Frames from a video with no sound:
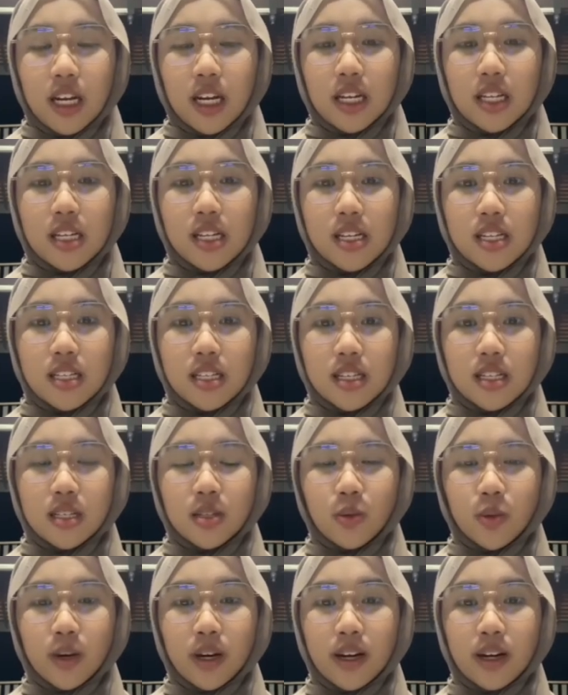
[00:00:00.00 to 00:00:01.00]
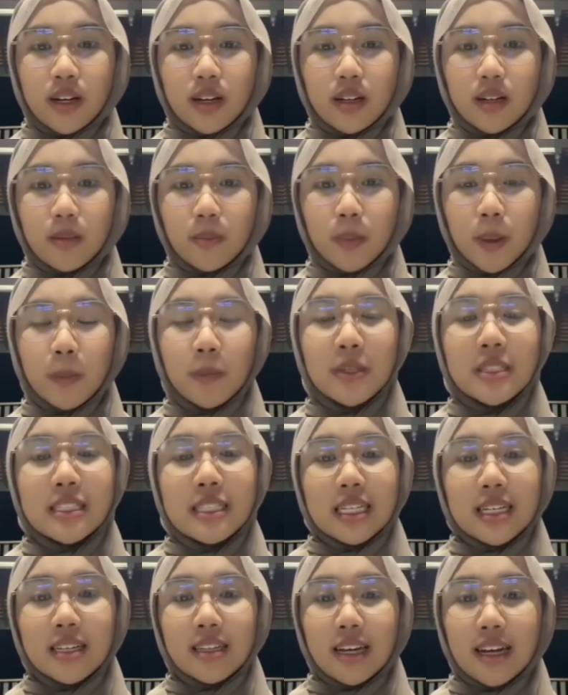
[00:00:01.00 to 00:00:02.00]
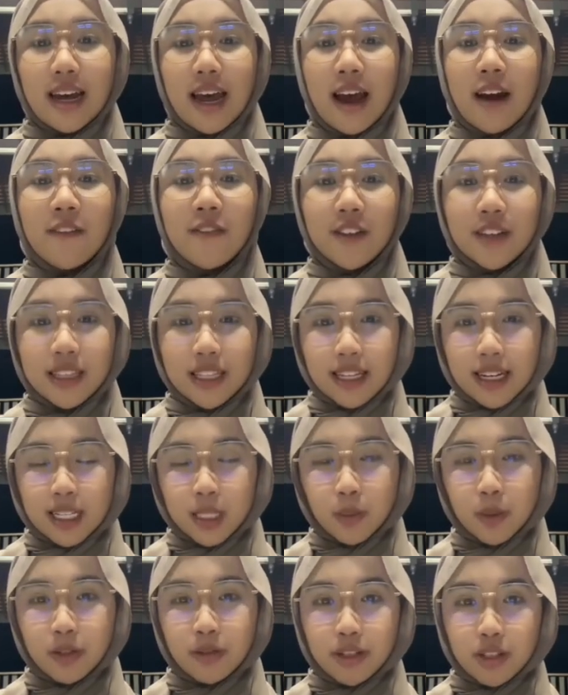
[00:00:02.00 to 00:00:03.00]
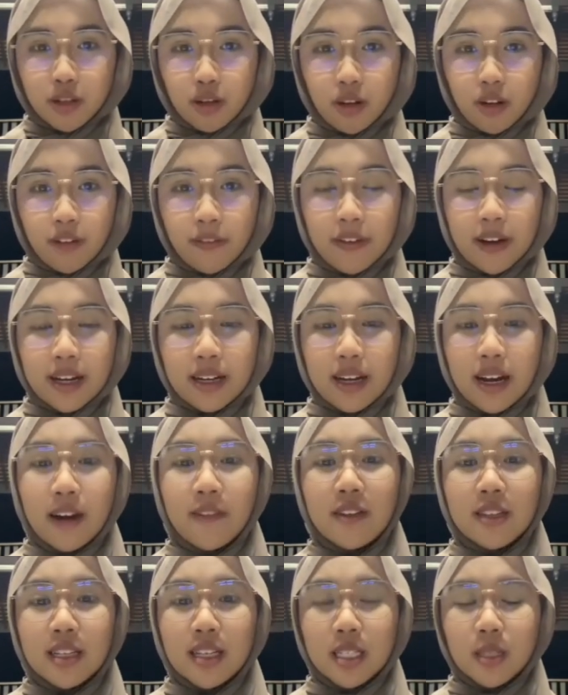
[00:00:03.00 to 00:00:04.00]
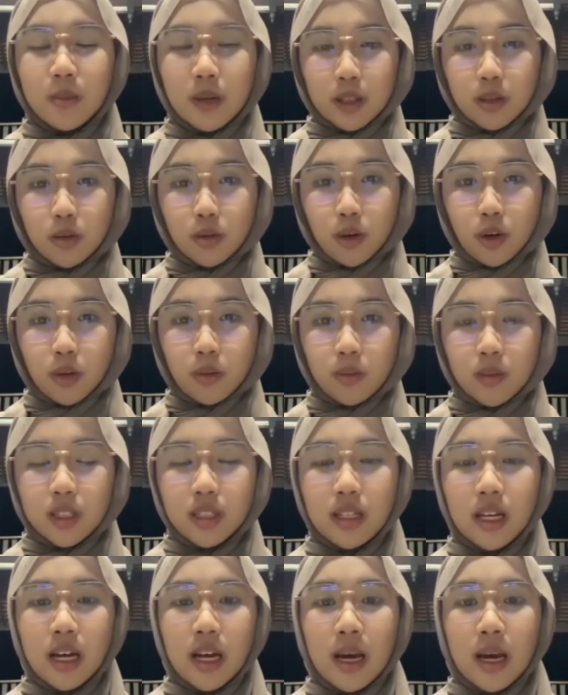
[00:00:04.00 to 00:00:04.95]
This is where people think that everything has been resolved and everything is back to normal.